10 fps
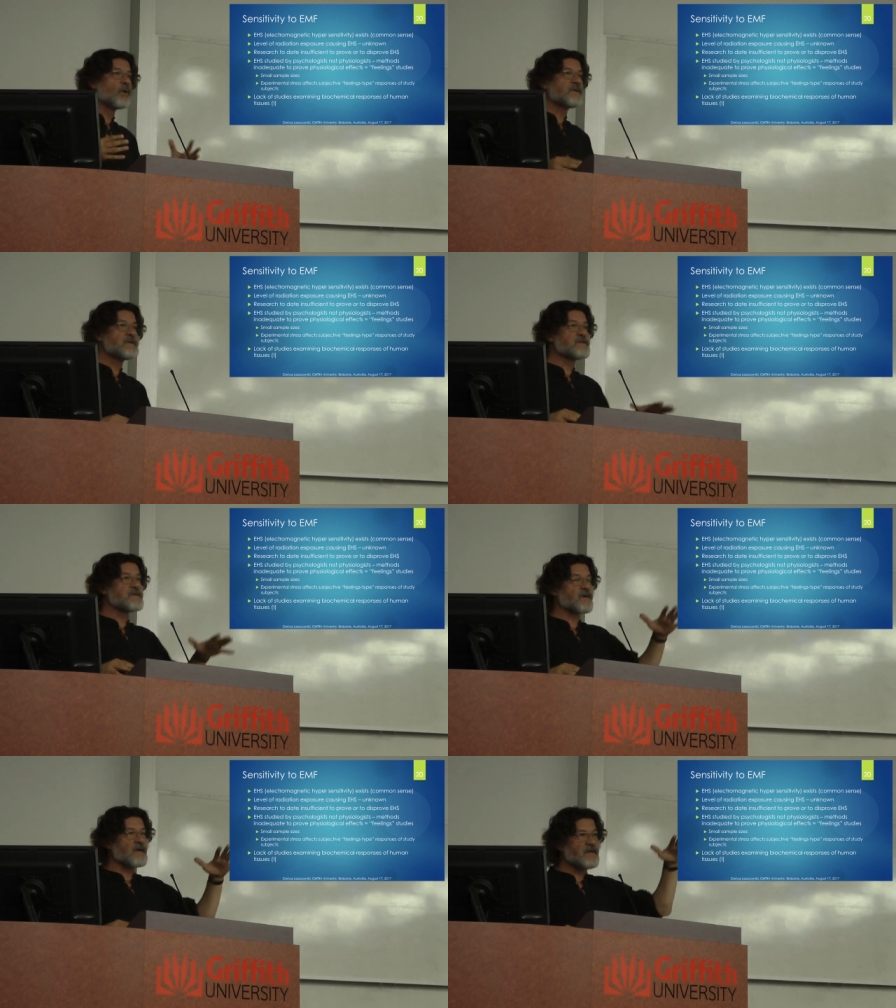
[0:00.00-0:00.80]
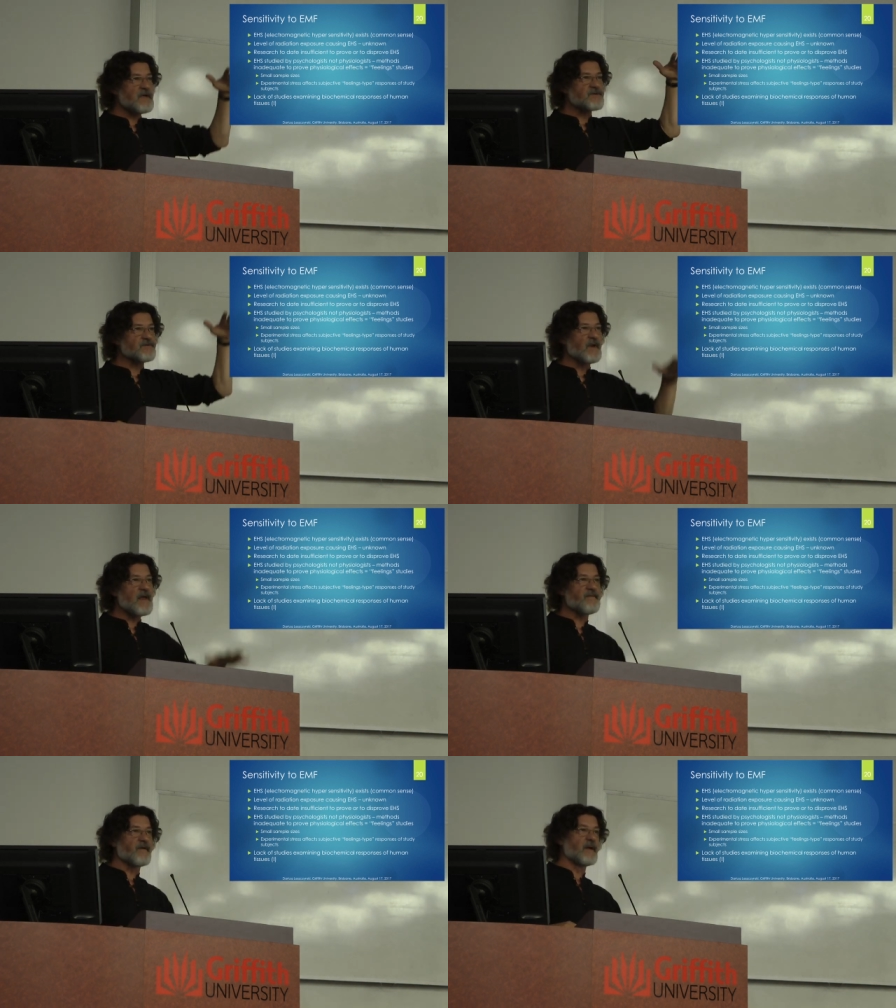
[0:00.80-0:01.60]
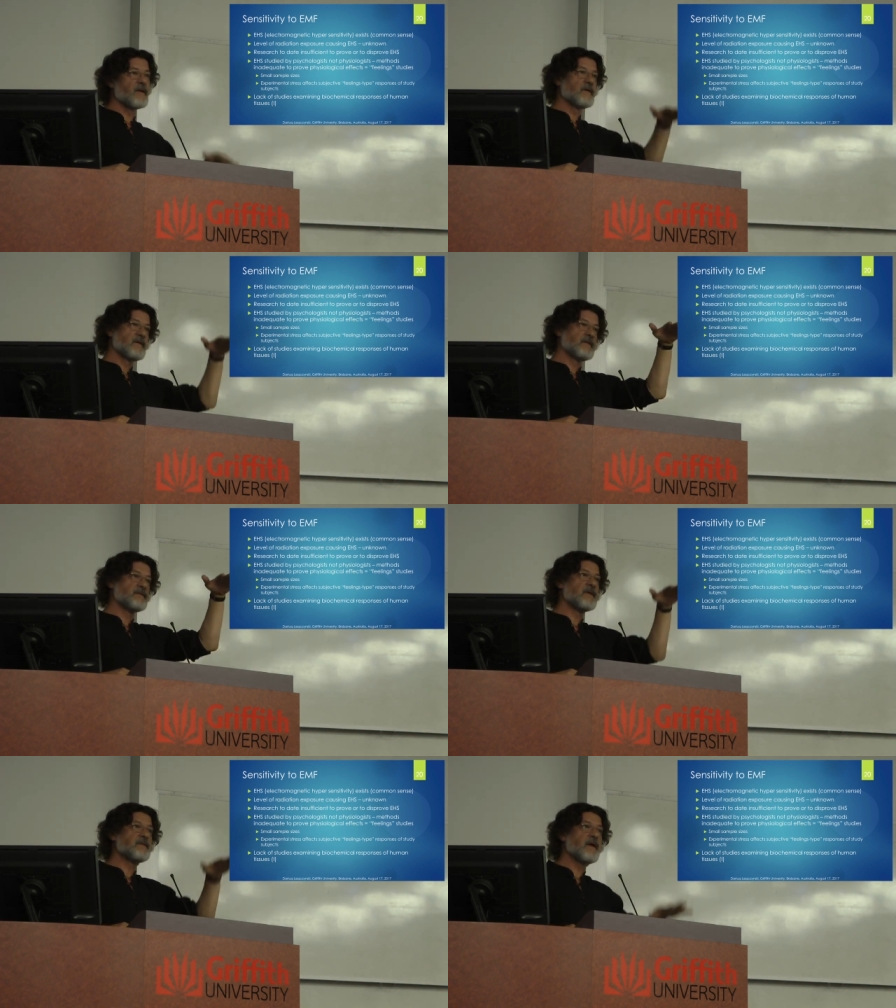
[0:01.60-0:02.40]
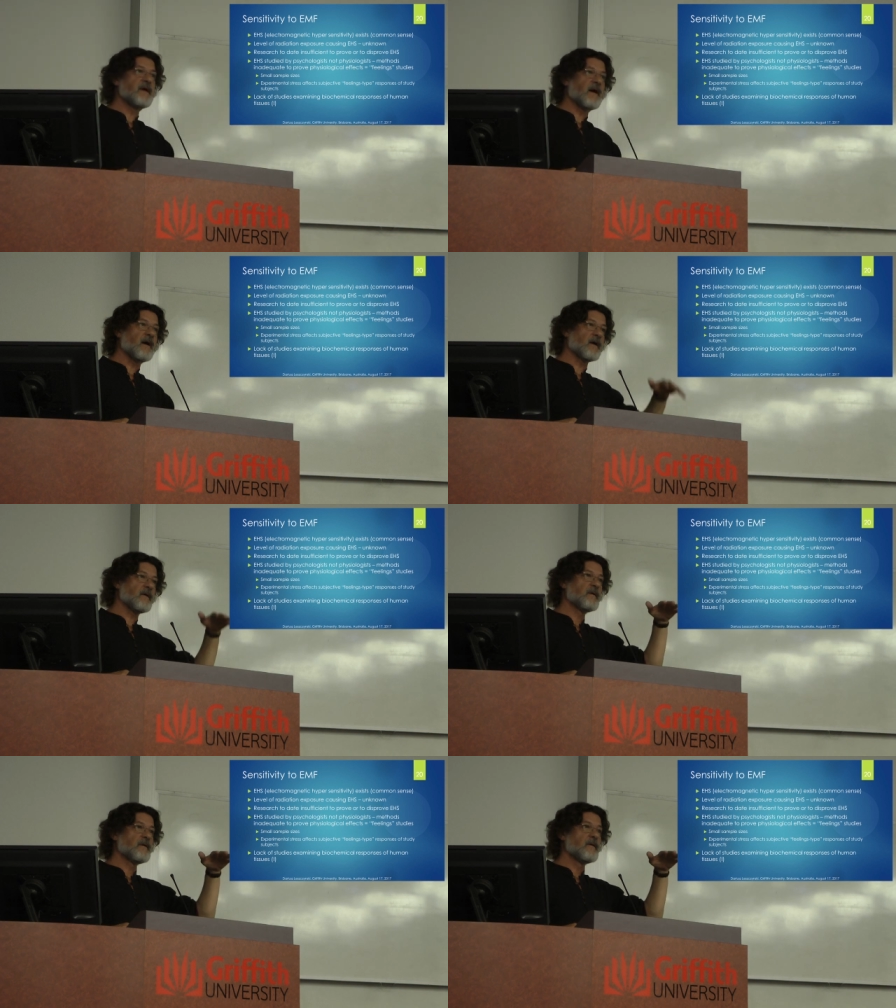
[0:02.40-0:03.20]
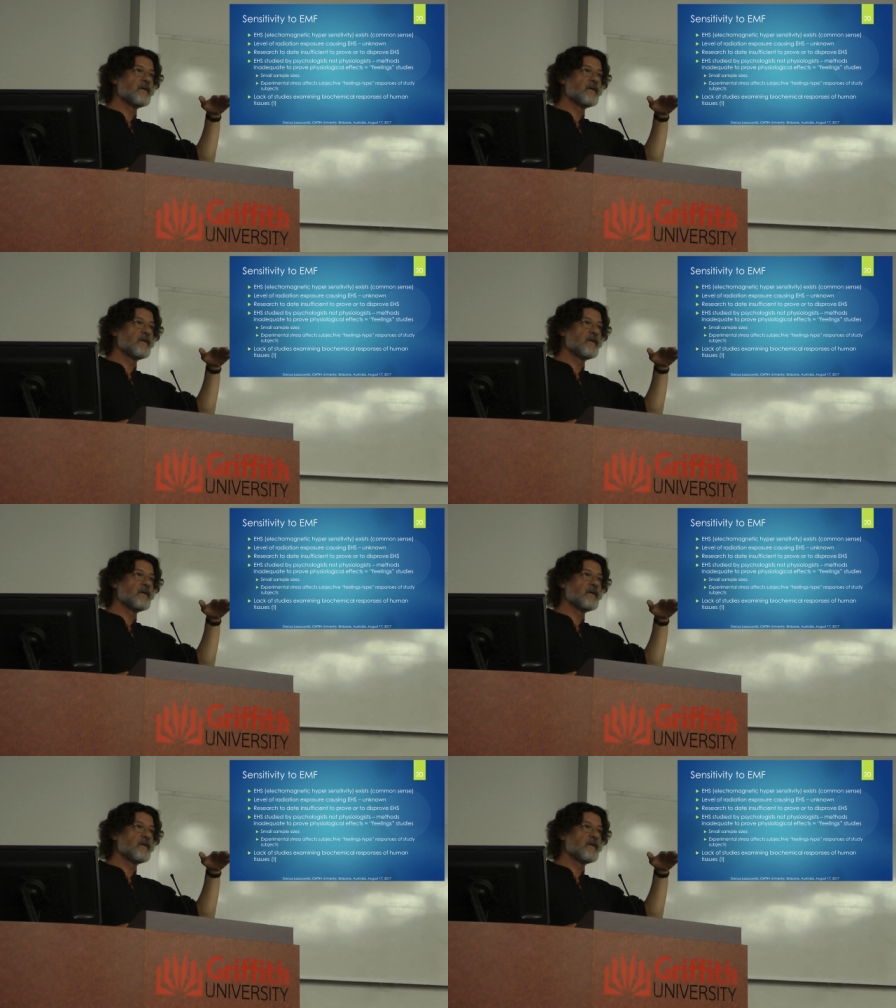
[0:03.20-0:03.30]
what is this radiation level that they are